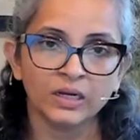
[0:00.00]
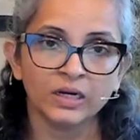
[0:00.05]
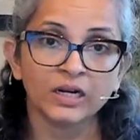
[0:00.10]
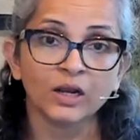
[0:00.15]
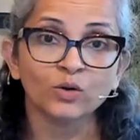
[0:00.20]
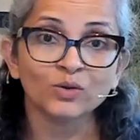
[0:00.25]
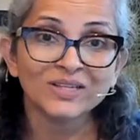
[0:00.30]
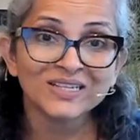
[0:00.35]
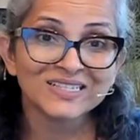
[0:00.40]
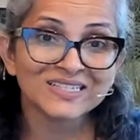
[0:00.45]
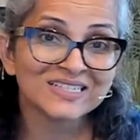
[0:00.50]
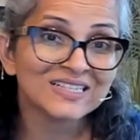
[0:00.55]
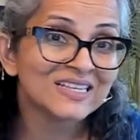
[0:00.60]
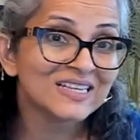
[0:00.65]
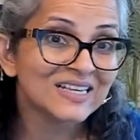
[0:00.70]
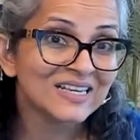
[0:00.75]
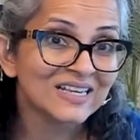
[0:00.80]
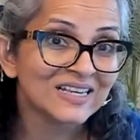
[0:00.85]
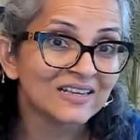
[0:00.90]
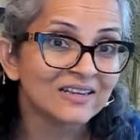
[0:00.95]
Now, this
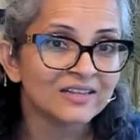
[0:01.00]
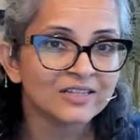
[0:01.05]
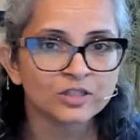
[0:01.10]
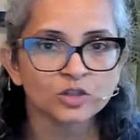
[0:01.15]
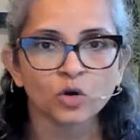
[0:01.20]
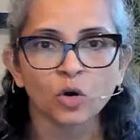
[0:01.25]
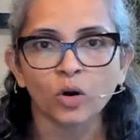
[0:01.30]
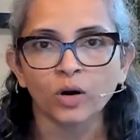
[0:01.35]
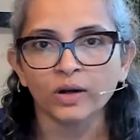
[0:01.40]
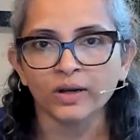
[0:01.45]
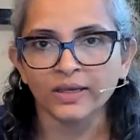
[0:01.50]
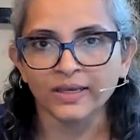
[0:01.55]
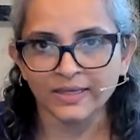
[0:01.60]
key is called